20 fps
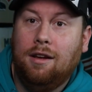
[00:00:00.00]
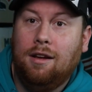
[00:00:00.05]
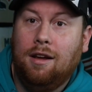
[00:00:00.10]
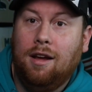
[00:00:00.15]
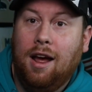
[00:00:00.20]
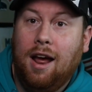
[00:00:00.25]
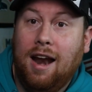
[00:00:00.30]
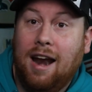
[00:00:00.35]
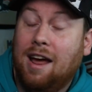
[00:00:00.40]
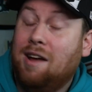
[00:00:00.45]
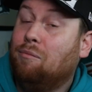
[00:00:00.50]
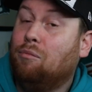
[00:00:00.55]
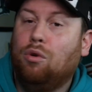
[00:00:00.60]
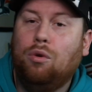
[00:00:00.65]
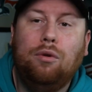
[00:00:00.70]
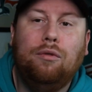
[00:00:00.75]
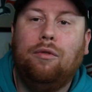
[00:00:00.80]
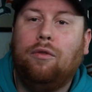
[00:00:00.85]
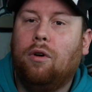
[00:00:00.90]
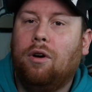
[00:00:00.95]
And I'm rooting
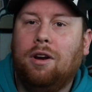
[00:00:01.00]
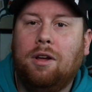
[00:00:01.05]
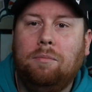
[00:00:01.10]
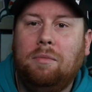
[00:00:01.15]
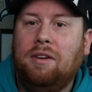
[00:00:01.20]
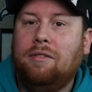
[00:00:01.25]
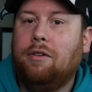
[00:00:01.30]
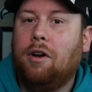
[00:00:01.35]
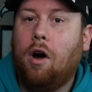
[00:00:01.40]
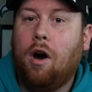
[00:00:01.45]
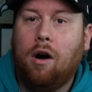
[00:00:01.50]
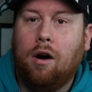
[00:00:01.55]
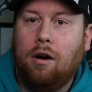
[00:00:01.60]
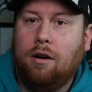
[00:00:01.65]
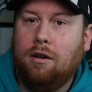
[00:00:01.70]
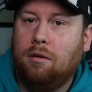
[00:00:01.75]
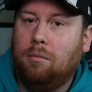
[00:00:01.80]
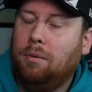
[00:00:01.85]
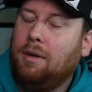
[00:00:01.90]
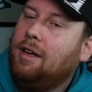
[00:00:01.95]
for him even harder
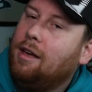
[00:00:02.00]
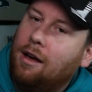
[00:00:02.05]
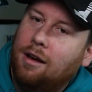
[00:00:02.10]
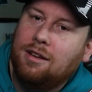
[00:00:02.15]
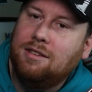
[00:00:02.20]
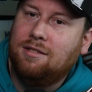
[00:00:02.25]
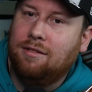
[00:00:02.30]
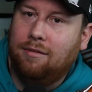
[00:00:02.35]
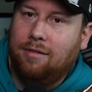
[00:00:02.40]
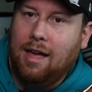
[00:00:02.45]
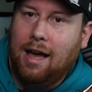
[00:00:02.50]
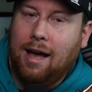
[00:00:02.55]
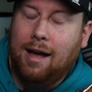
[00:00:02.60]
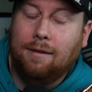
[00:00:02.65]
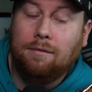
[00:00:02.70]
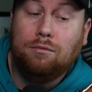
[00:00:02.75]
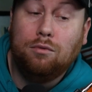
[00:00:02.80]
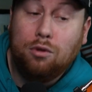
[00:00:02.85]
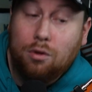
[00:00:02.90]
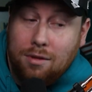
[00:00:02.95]
because of that.
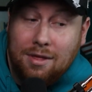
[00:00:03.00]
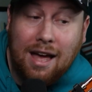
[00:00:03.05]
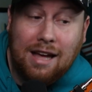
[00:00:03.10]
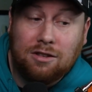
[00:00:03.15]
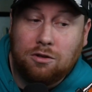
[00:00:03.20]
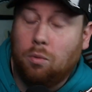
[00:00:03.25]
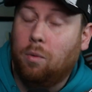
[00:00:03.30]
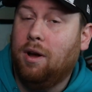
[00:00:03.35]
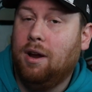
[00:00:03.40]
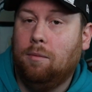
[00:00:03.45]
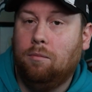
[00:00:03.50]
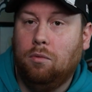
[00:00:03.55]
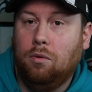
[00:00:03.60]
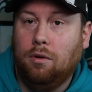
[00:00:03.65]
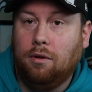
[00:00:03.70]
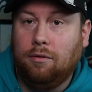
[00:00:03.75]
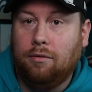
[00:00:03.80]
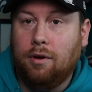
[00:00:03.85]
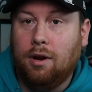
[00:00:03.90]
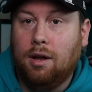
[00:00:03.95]
So that's why I'm rooting
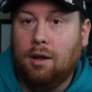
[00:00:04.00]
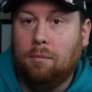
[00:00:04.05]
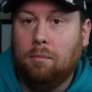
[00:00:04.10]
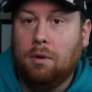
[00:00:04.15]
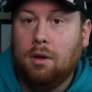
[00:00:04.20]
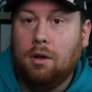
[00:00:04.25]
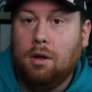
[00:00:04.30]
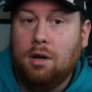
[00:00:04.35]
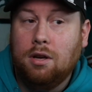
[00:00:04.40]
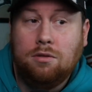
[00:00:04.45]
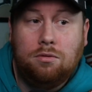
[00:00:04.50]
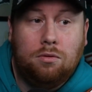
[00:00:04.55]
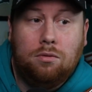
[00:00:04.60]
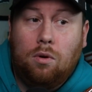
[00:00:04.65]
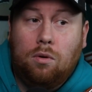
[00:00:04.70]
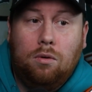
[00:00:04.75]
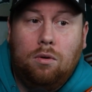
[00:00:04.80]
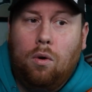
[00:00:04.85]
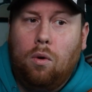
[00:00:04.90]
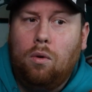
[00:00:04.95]
for him. His
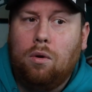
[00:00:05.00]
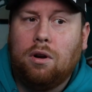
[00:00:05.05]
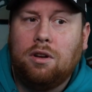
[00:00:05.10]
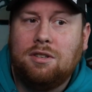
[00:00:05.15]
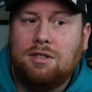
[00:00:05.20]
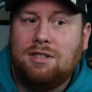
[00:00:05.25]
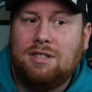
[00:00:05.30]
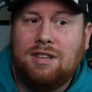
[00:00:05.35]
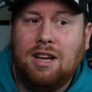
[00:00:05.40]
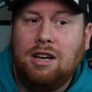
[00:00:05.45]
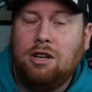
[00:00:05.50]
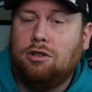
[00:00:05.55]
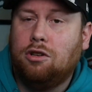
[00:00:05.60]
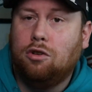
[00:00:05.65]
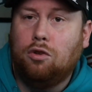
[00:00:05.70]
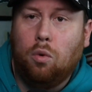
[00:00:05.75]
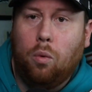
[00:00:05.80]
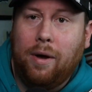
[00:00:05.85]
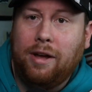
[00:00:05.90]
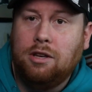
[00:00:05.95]
whole organization
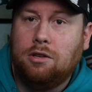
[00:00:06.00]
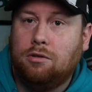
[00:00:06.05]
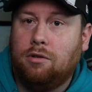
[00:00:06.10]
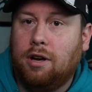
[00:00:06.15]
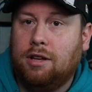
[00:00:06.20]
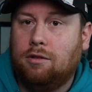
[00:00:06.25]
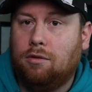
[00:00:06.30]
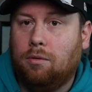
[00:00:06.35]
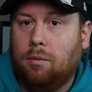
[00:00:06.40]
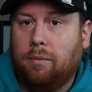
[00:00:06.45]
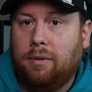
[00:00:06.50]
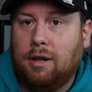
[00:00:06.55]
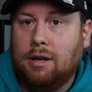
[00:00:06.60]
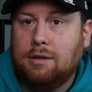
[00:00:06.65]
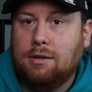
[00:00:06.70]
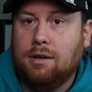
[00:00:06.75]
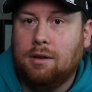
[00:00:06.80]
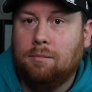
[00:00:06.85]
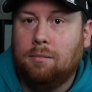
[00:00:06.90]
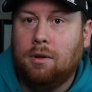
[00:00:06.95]
twice tried to replace
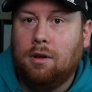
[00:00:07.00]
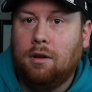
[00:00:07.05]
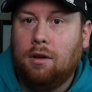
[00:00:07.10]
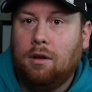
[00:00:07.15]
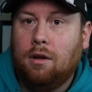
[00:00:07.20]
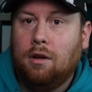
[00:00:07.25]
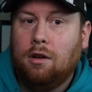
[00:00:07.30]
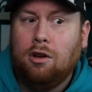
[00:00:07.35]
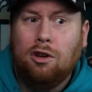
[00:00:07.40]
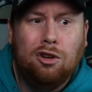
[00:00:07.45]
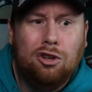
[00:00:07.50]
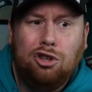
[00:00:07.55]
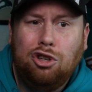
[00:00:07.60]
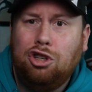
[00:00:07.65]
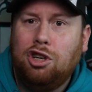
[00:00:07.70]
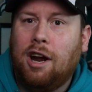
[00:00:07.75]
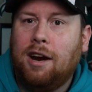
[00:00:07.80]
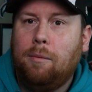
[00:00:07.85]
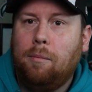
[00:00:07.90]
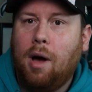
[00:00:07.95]
him.
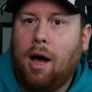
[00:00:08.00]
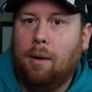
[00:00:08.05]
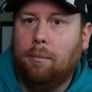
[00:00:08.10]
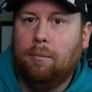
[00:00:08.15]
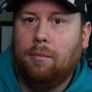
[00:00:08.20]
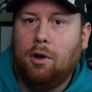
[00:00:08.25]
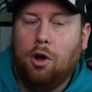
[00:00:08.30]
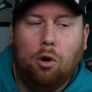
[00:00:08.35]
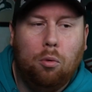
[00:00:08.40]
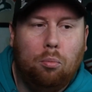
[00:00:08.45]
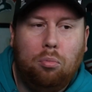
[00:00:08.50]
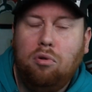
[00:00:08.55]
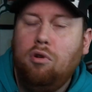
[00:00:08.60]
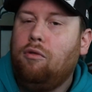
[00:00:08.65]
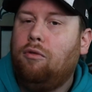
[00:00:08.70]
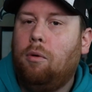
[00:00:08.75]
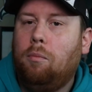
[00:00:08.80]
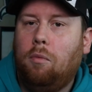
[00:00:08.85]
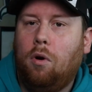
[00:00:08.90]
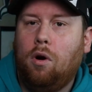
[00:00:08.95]
Shut him up. Prove
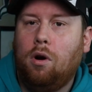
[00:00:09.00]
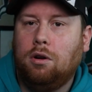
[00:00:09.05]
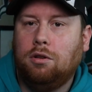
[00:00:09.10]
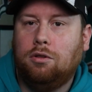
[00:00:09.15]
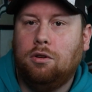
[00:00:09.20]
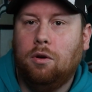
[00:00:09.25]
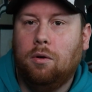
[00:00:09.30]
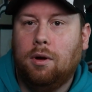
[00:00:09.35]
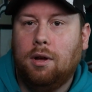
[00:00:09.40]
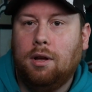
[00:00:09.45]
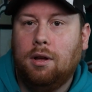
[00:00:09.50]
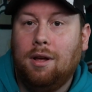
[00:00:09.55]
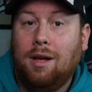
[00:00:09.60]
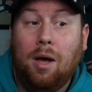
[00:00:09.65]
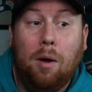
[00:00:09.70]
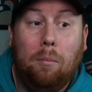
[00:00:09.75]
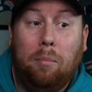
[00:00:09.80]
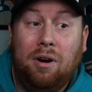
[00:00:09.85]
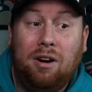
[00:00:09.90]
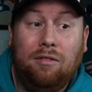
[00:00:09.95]
him wrong, Tua.
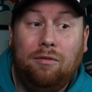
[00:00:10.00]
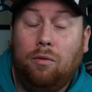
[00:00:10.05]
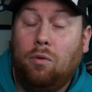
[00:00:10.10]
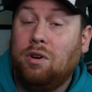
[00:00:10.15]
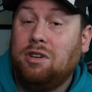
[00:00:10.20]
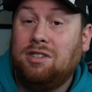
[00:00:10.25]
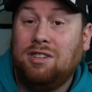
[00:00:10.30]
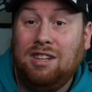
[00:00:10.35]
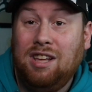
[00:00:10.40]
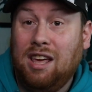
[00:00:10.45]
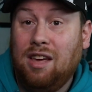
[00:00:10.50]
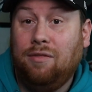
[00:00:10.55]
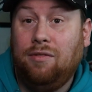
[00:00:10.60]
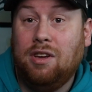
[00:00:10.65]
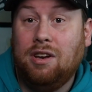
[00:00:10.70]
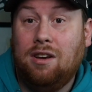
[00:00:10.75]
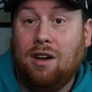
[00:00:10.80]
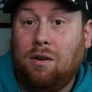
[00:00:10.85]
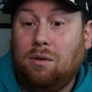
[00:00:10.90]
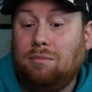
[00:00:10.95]
But unfortunately, if you
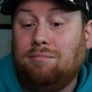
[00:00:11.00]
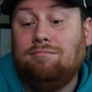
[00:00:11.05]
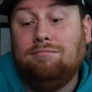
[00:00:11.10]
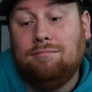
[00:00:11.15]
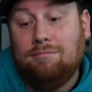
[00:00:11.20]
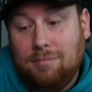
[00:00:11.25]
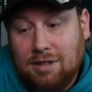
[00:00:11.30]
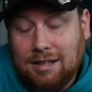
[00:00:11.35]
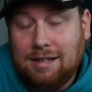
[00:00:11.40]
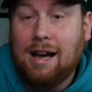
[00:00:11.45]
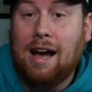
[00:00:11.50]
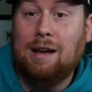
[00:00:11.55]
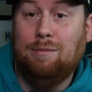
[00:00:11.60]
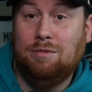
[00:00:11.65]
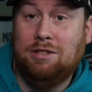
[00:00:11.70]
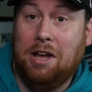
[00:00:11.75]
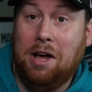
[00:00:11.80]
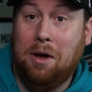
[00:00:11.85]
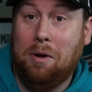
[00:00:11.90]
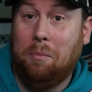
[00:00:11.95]
don't, your time's
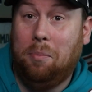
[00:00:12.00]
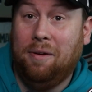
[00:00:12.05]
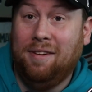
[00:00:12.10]
up.